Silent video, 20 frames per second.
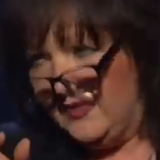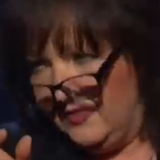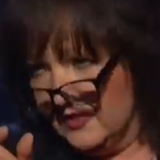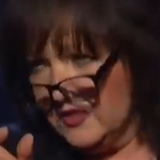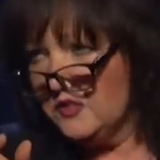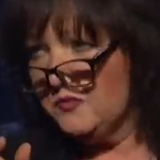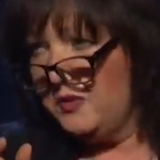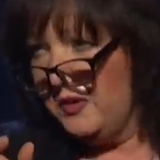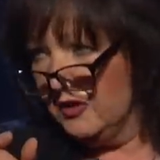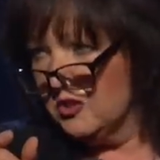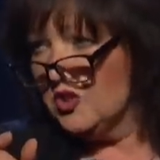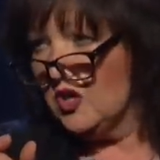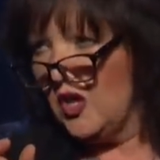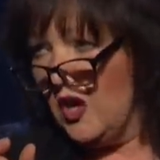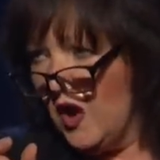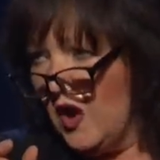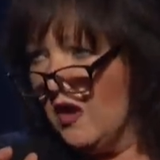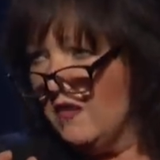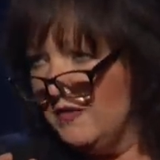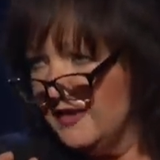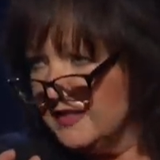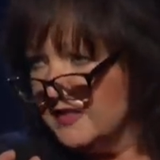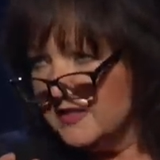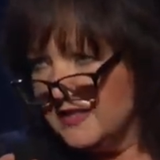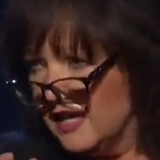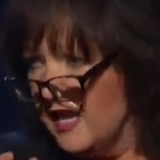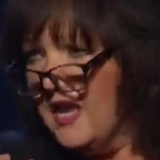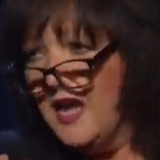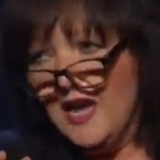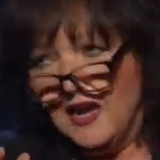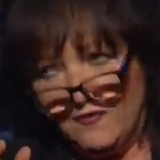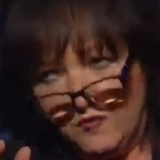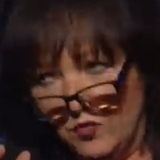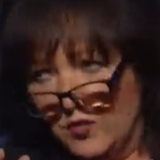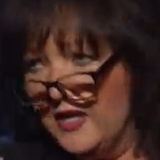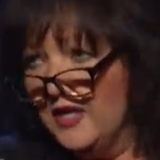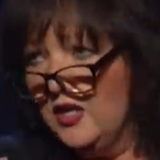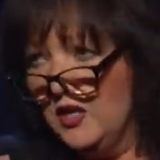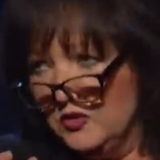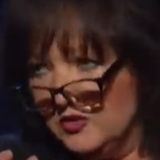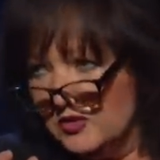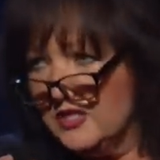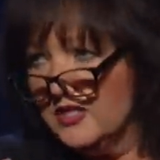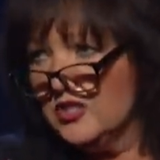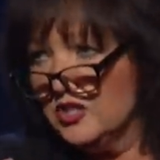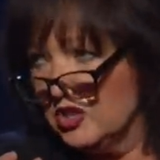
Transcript: the spiritual harvest, if we lose this